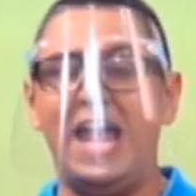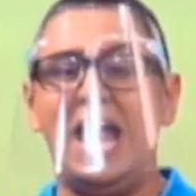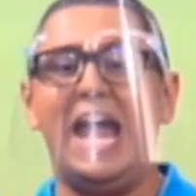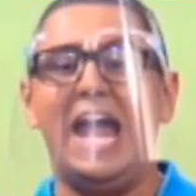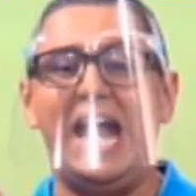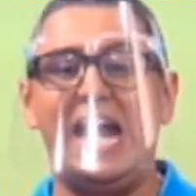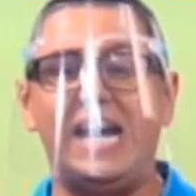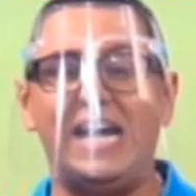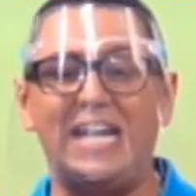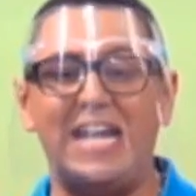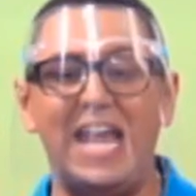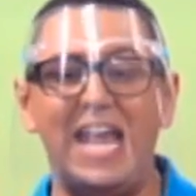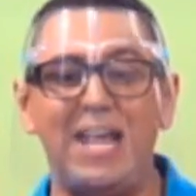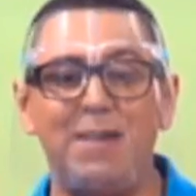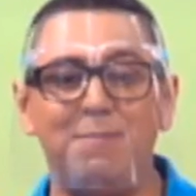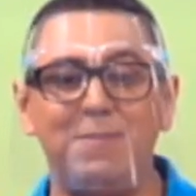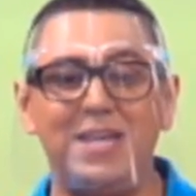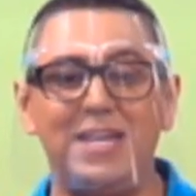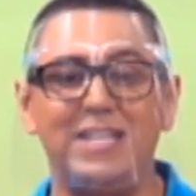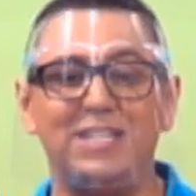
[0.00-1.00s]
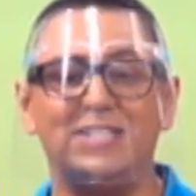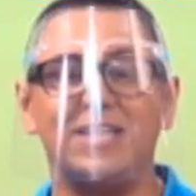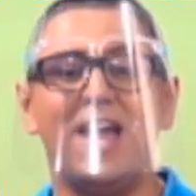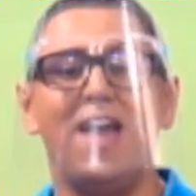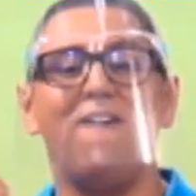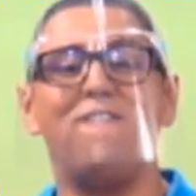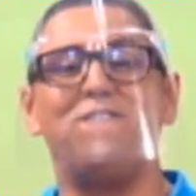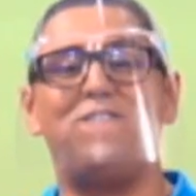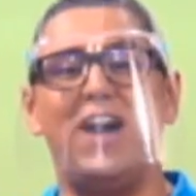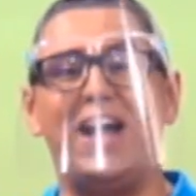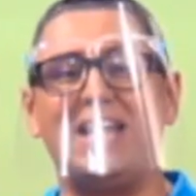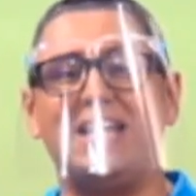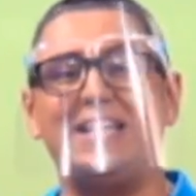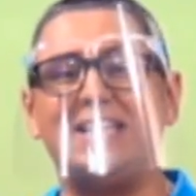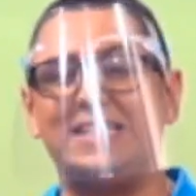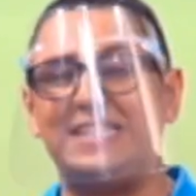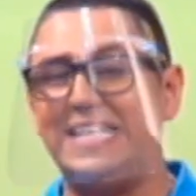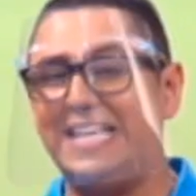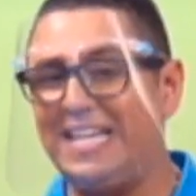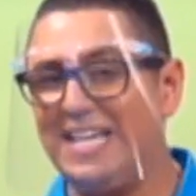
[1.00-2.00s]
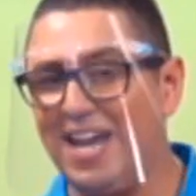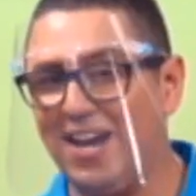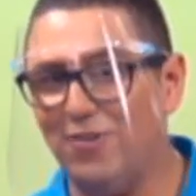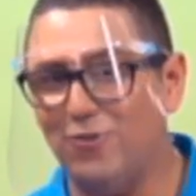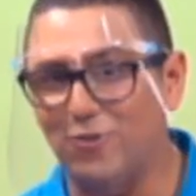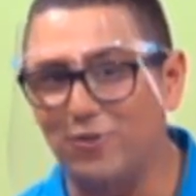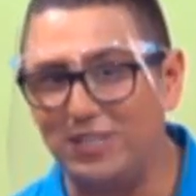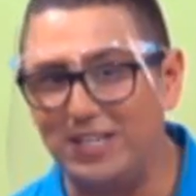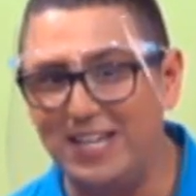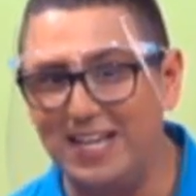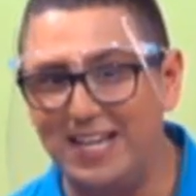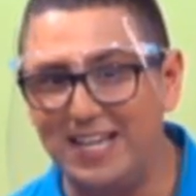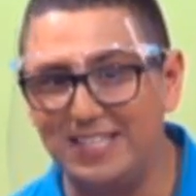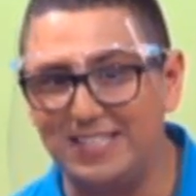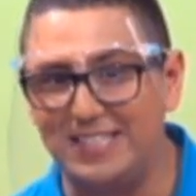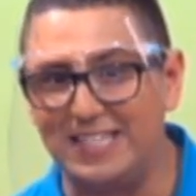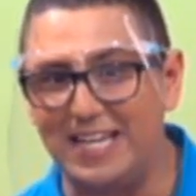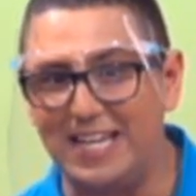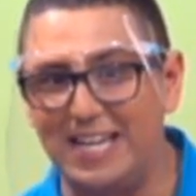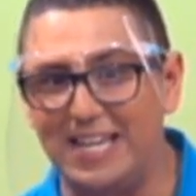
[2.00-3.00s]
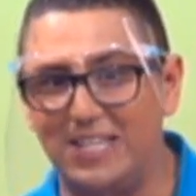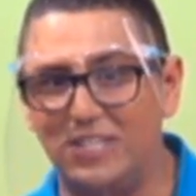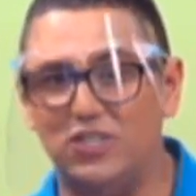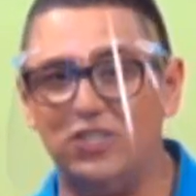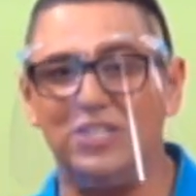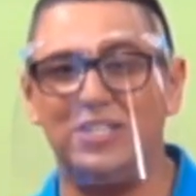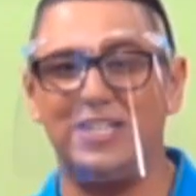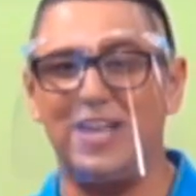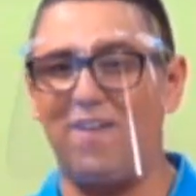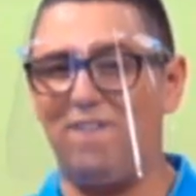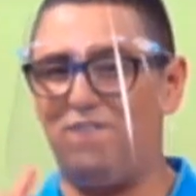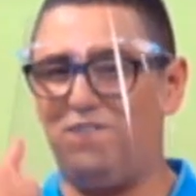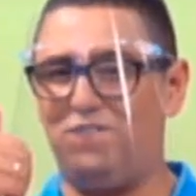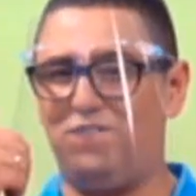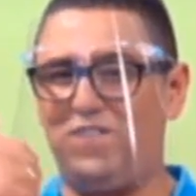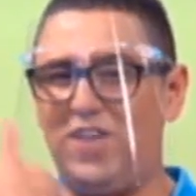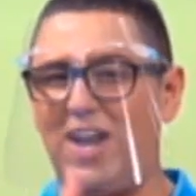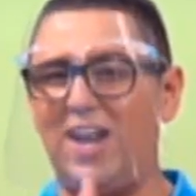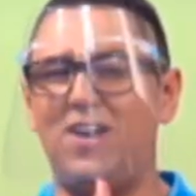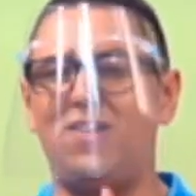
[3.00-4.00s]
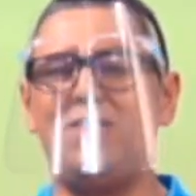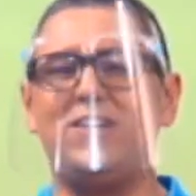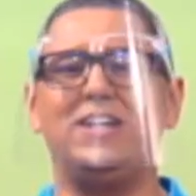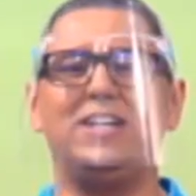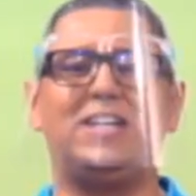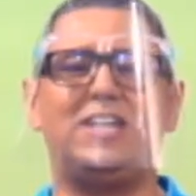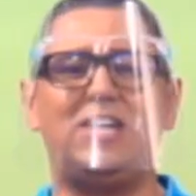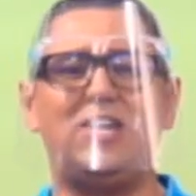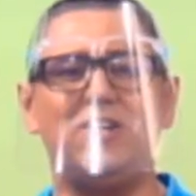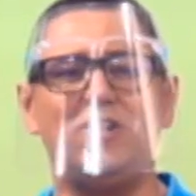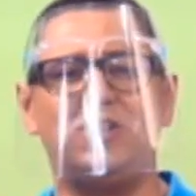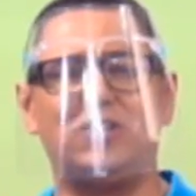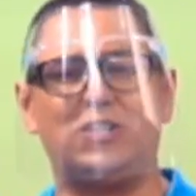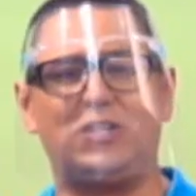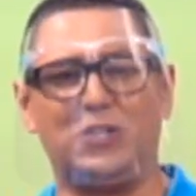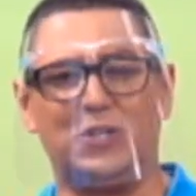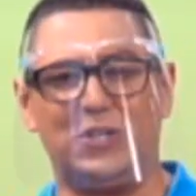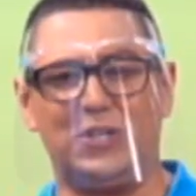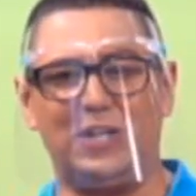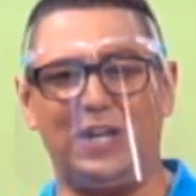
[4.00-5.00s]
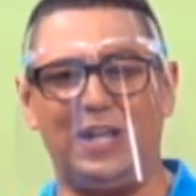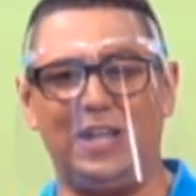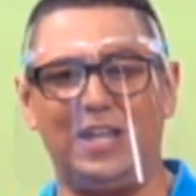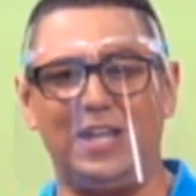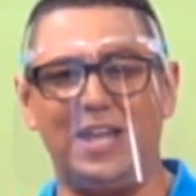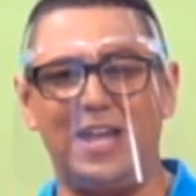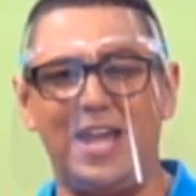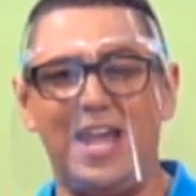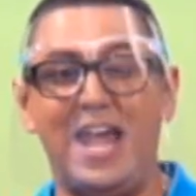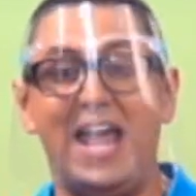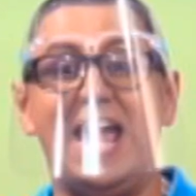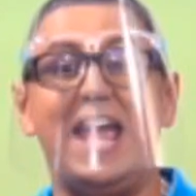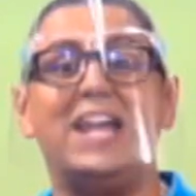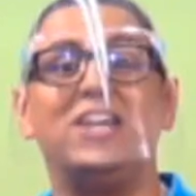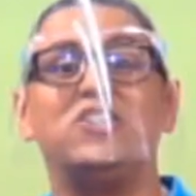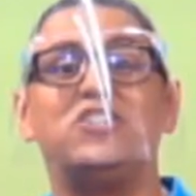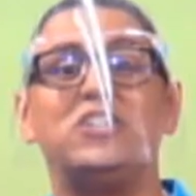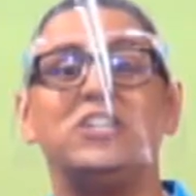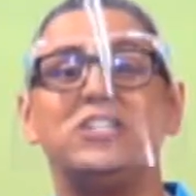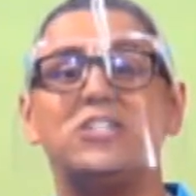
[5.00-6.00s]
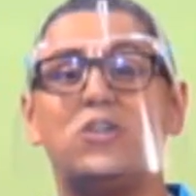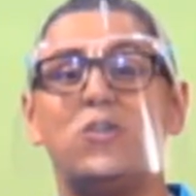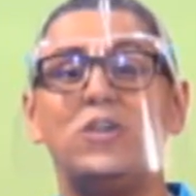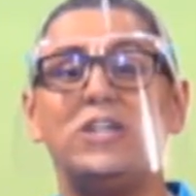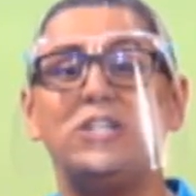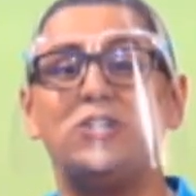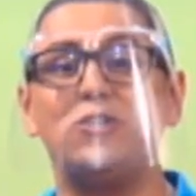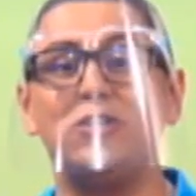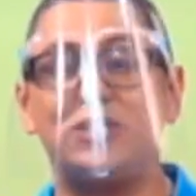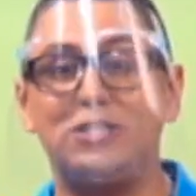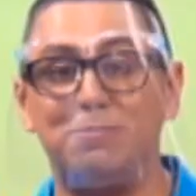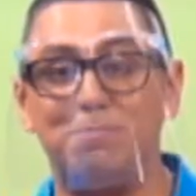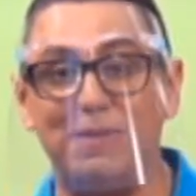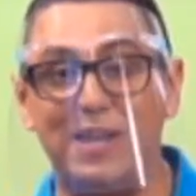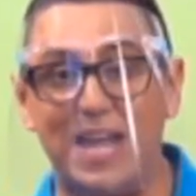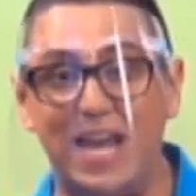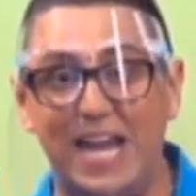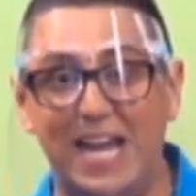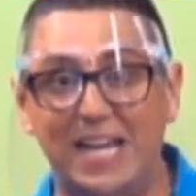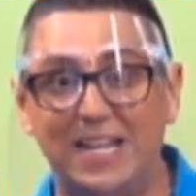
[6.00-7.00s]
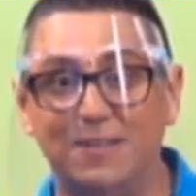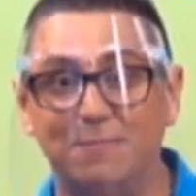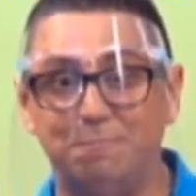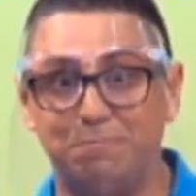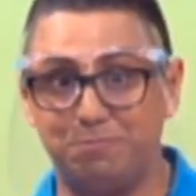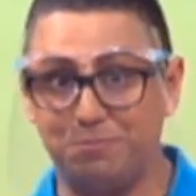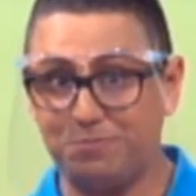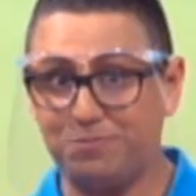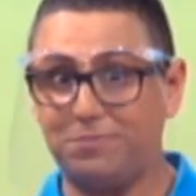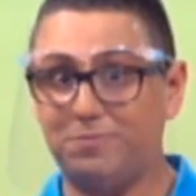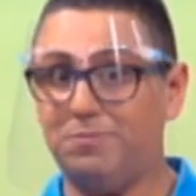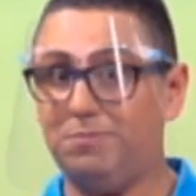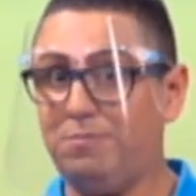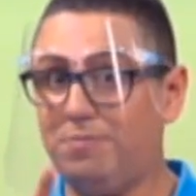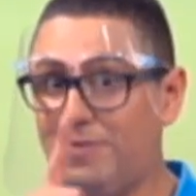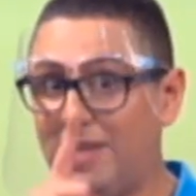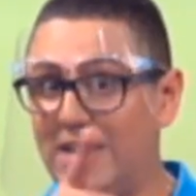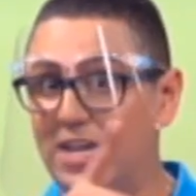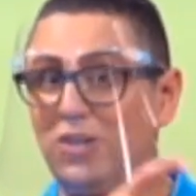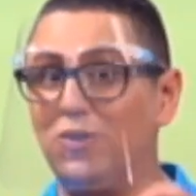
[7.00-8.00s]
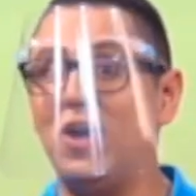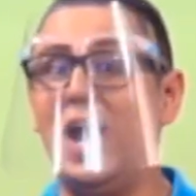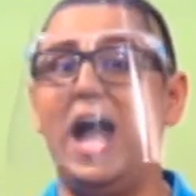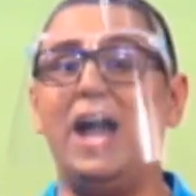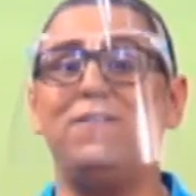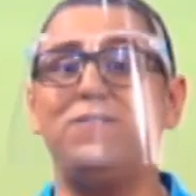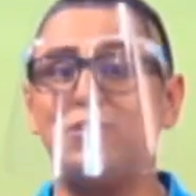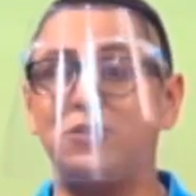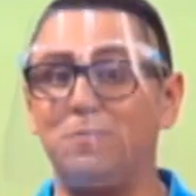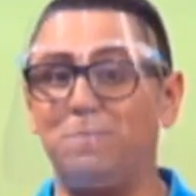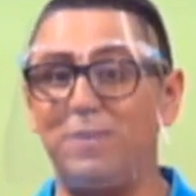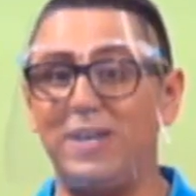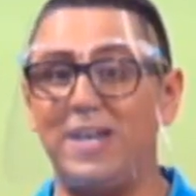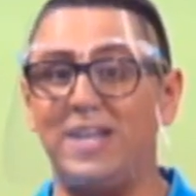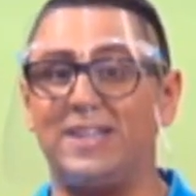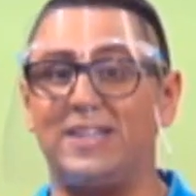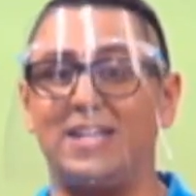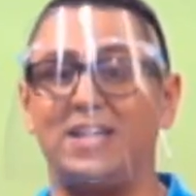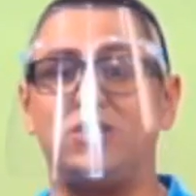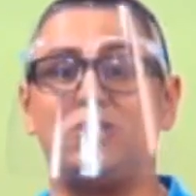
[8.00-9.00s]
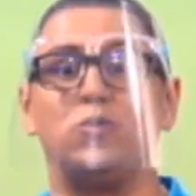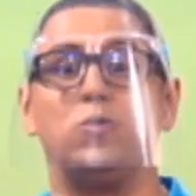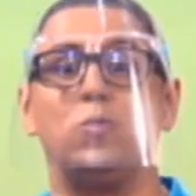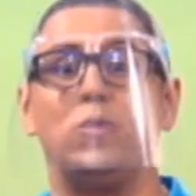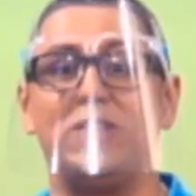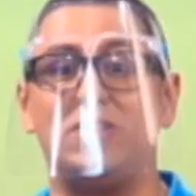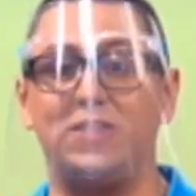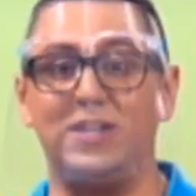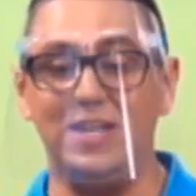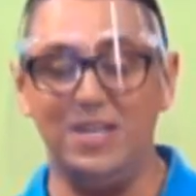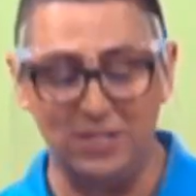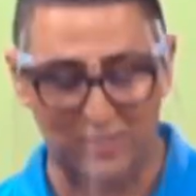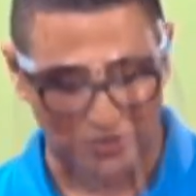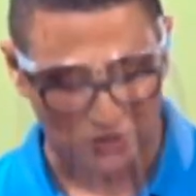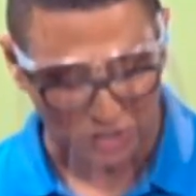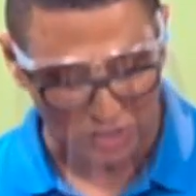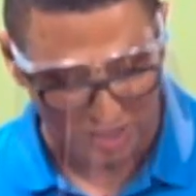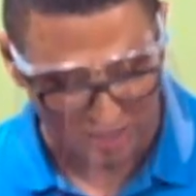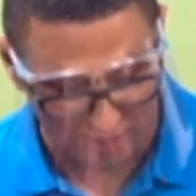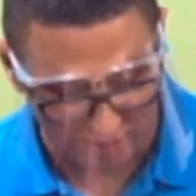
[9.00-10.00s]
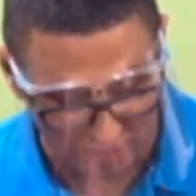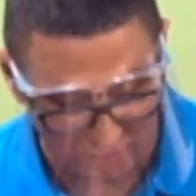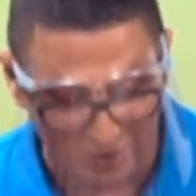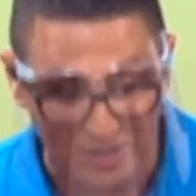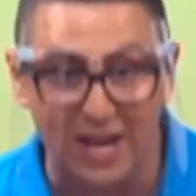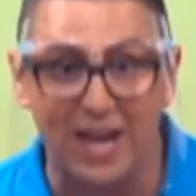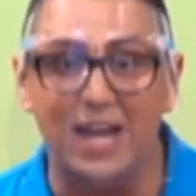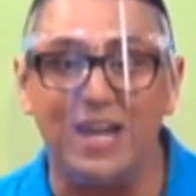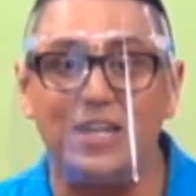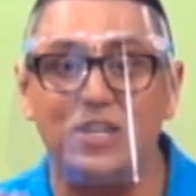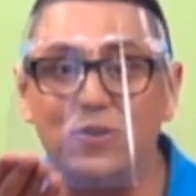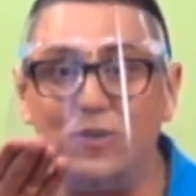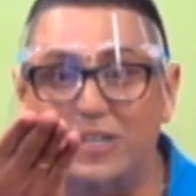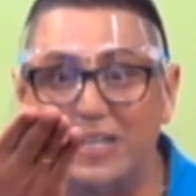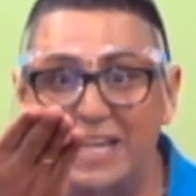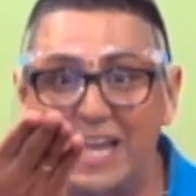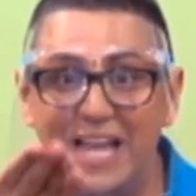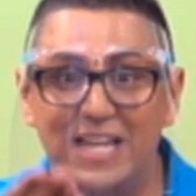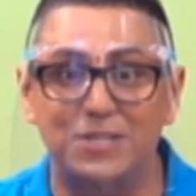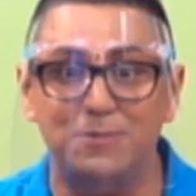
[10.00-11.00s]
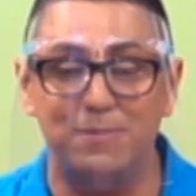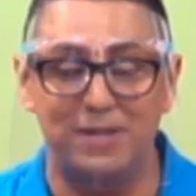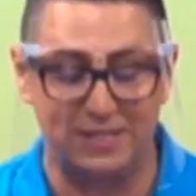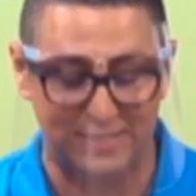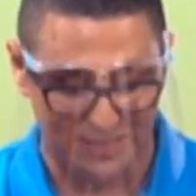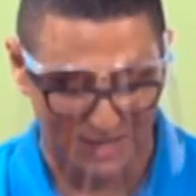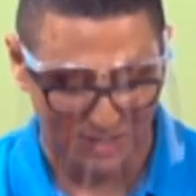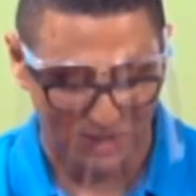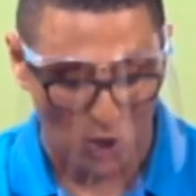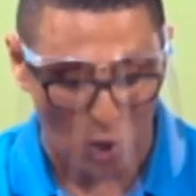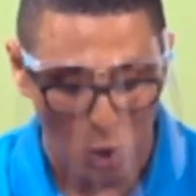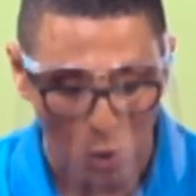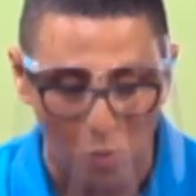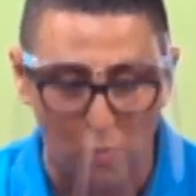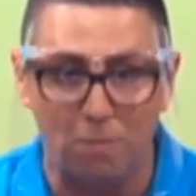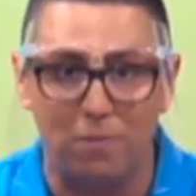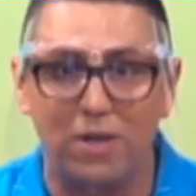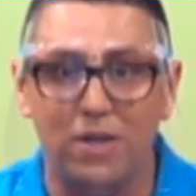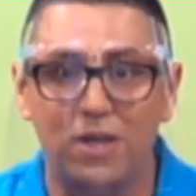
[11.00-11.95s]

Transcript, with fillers: Her name is Valentina Rodriguez Siles. She's a very cute girl, and she's going to explain and you have to pay attention with this, Charlotte, and your classmates at home.